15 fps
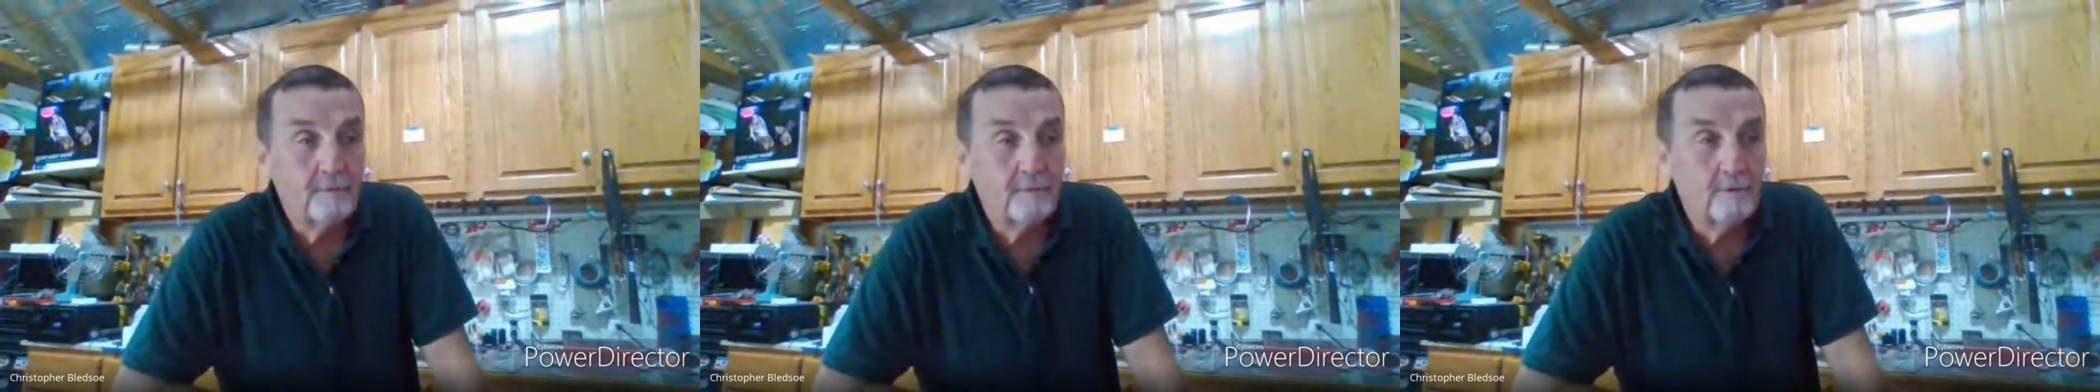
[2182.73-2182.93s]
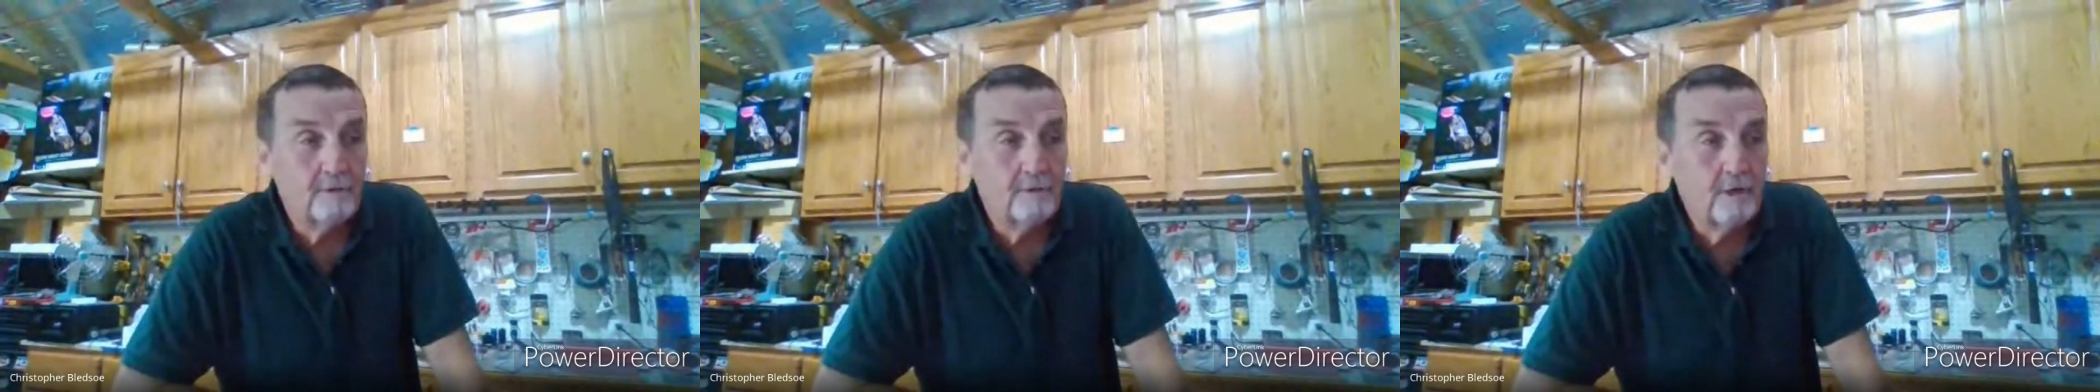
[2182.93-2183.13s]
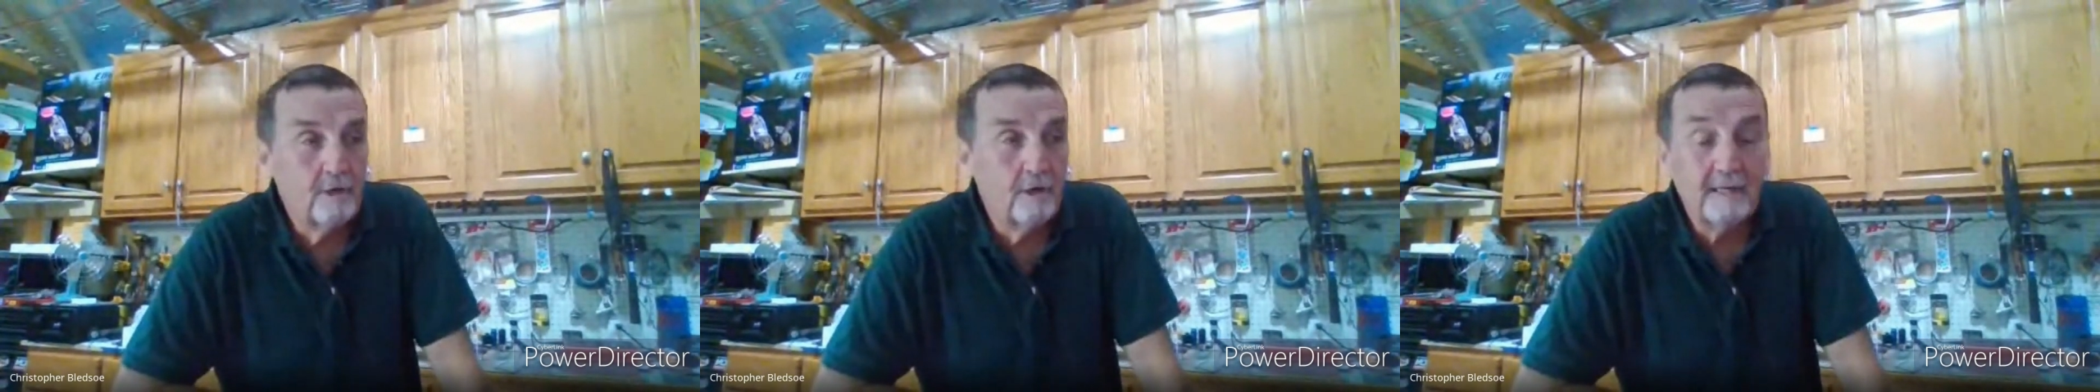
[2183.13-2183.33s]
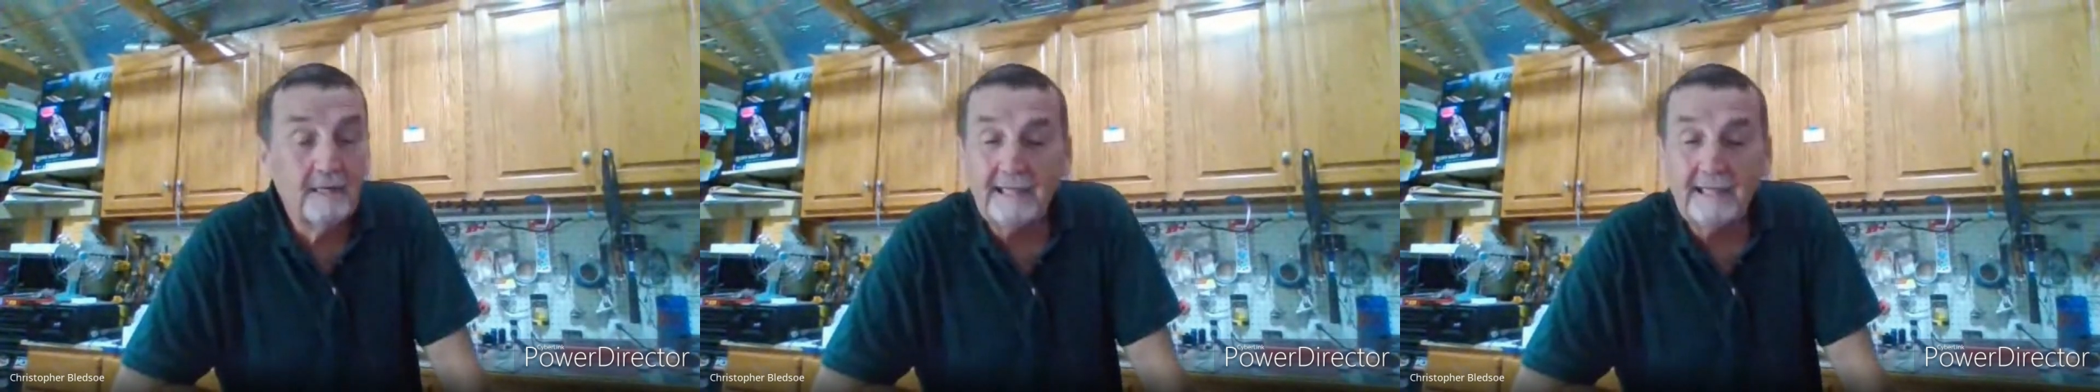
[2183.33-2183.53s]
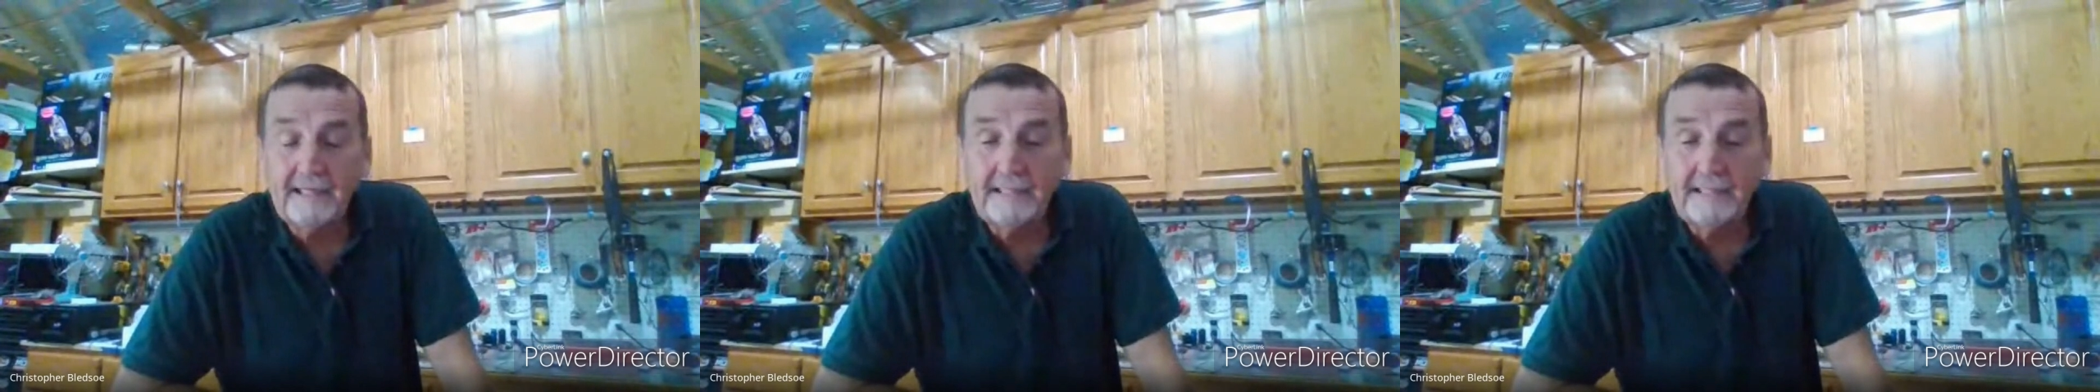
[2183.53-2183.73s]
We're talking
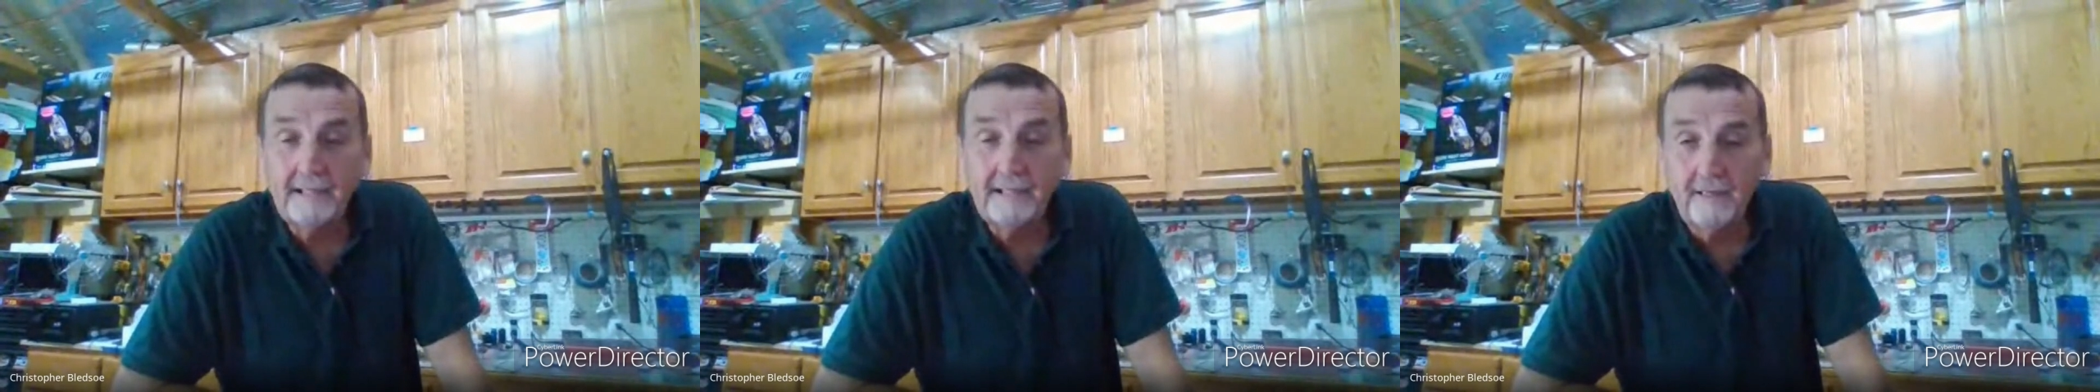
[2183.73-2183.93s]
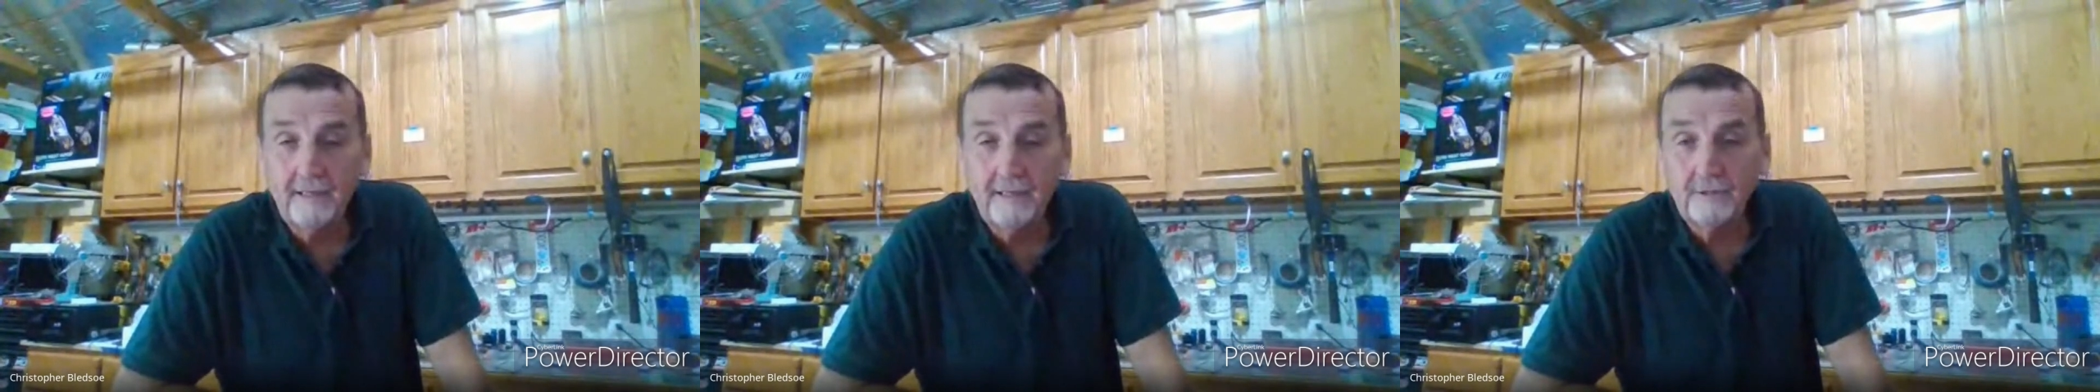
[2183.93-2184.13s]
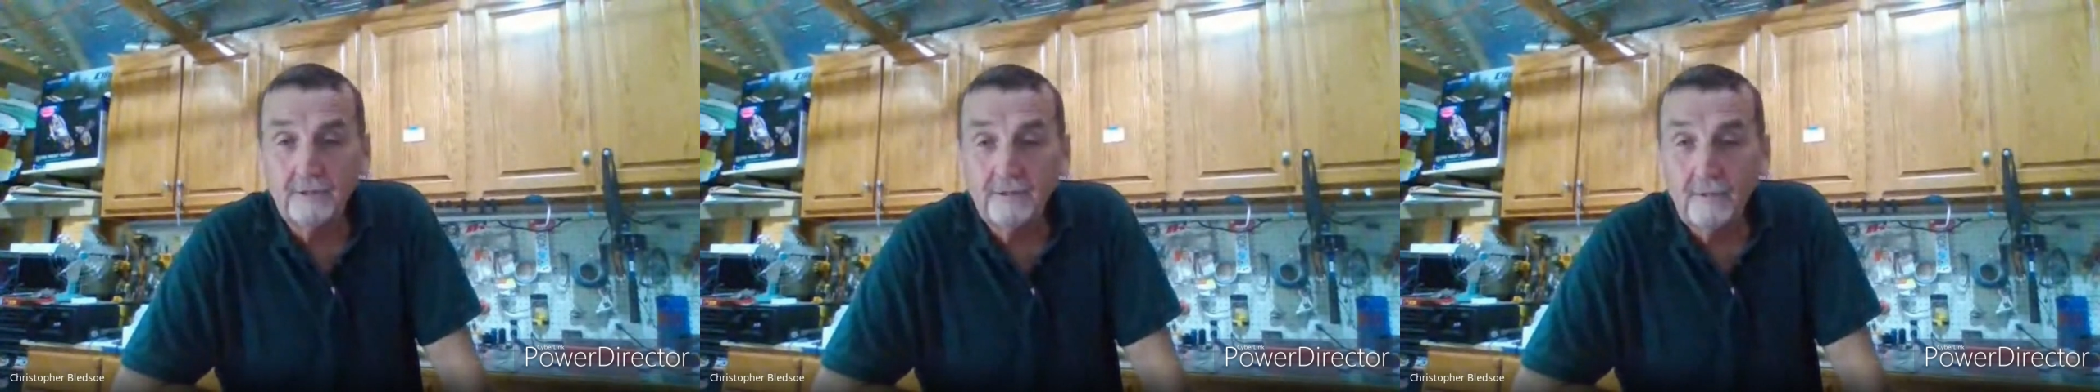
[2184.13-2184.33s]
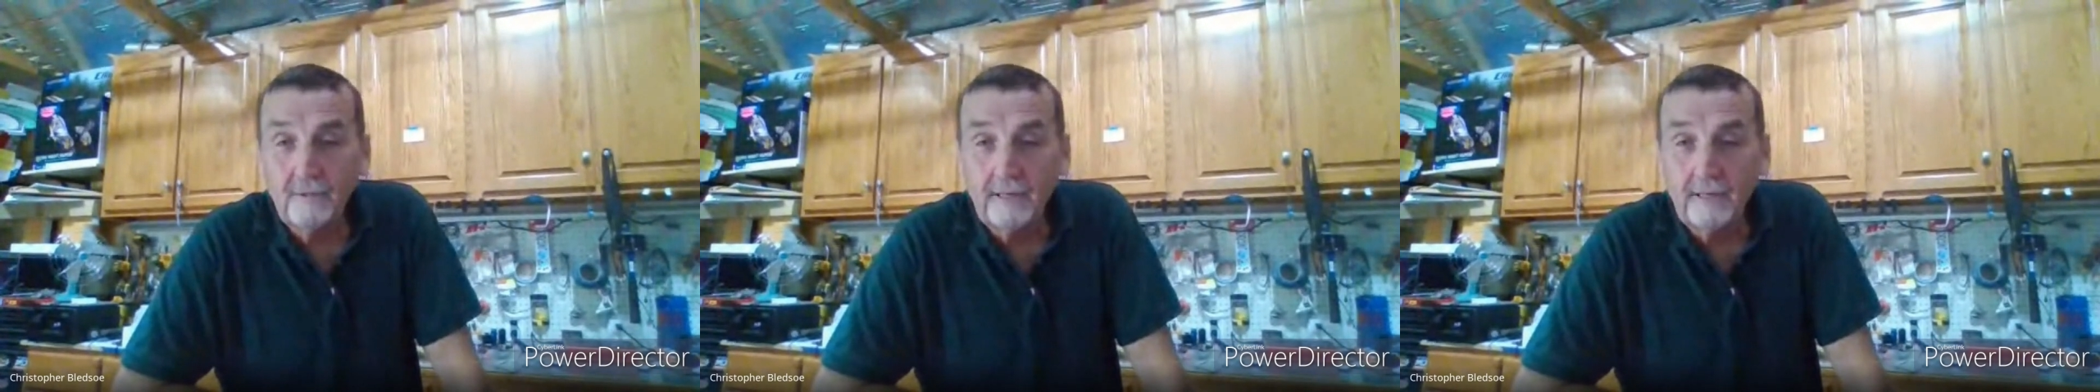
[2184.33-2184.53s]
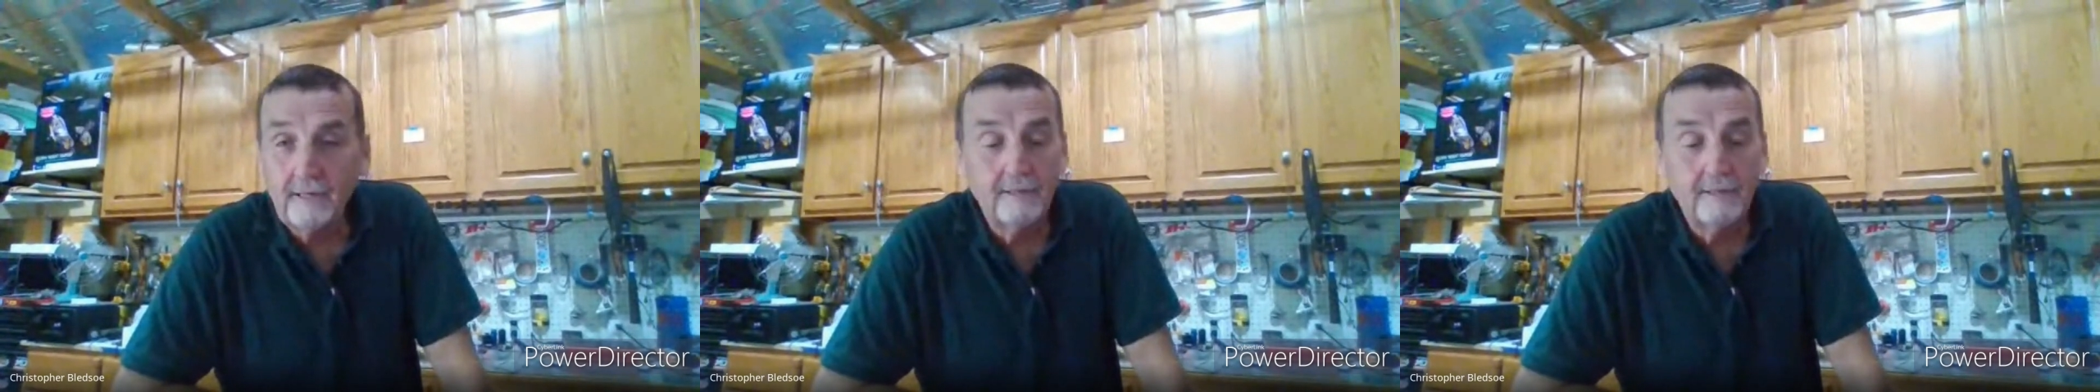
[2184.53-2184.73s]
eons,
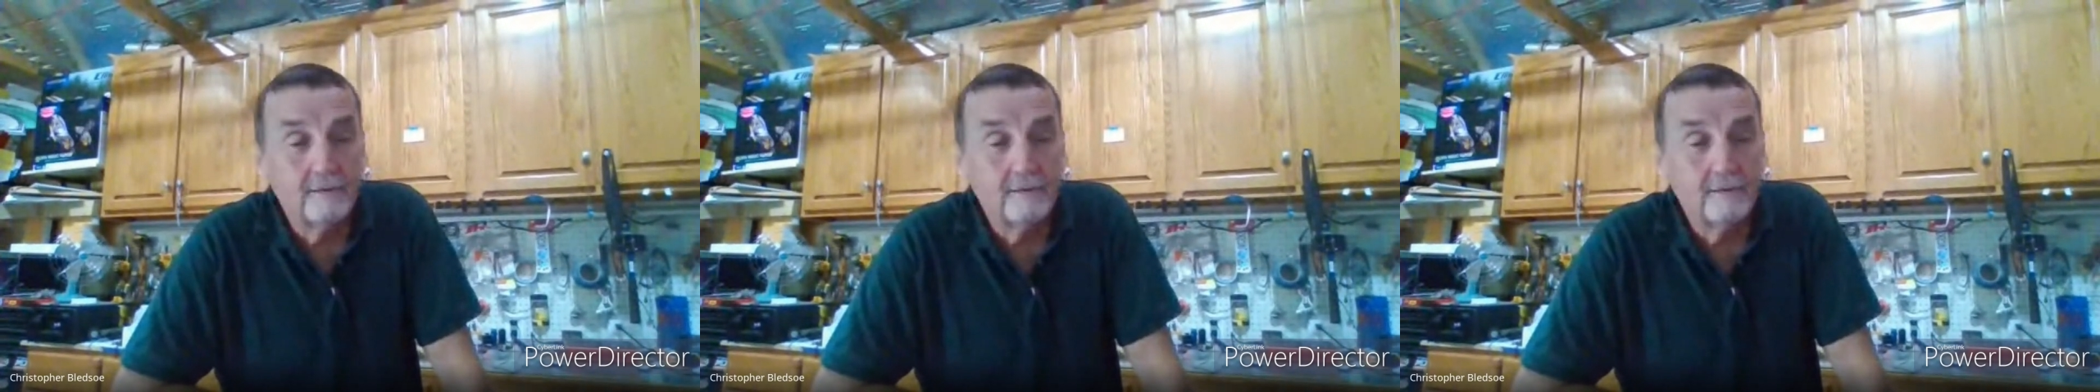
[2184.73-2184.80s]
right?